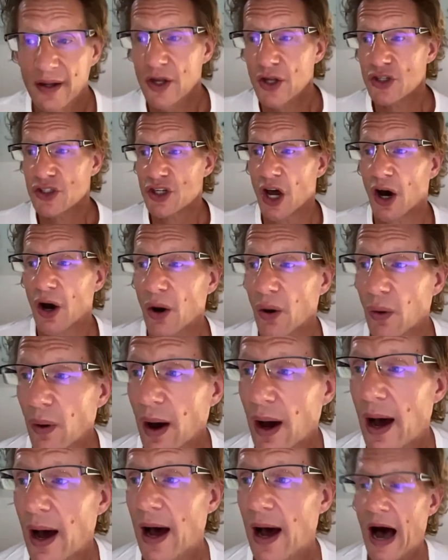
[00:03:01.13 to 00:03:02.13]

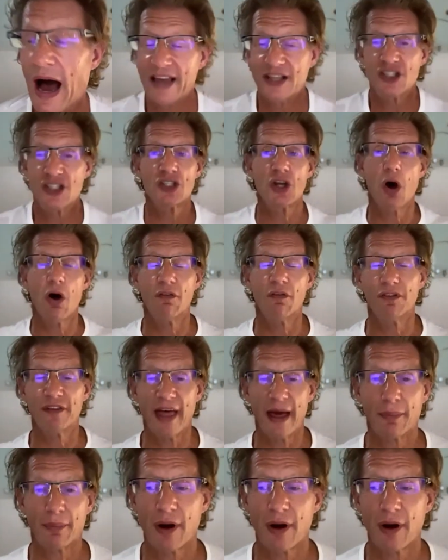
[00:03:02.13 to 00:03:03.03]
So I solved that